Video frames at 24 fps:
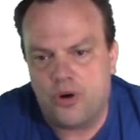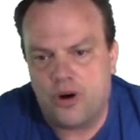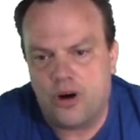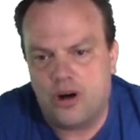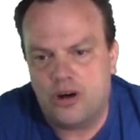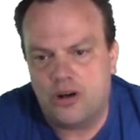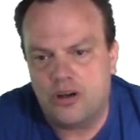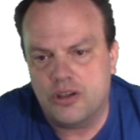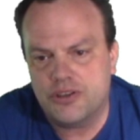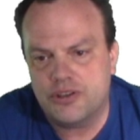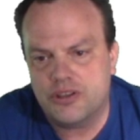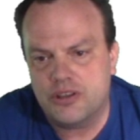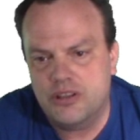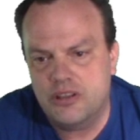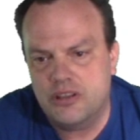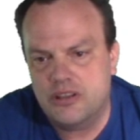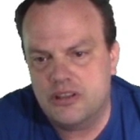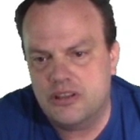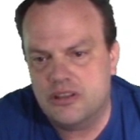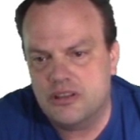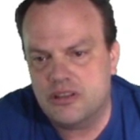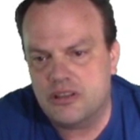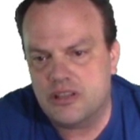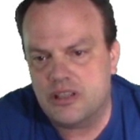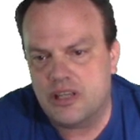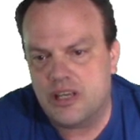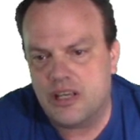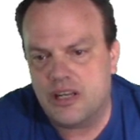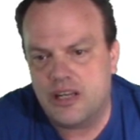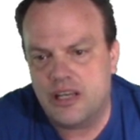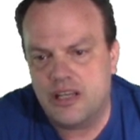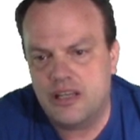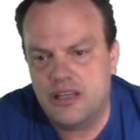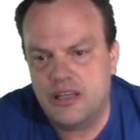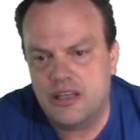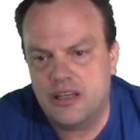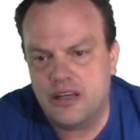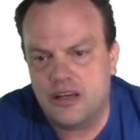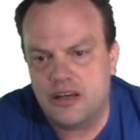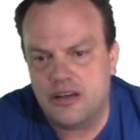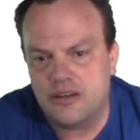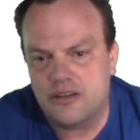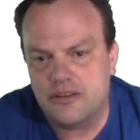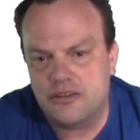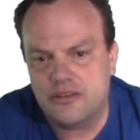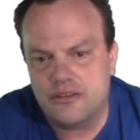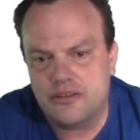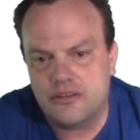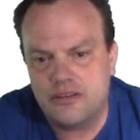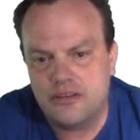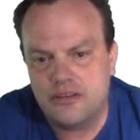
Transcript: all seasons in any garden.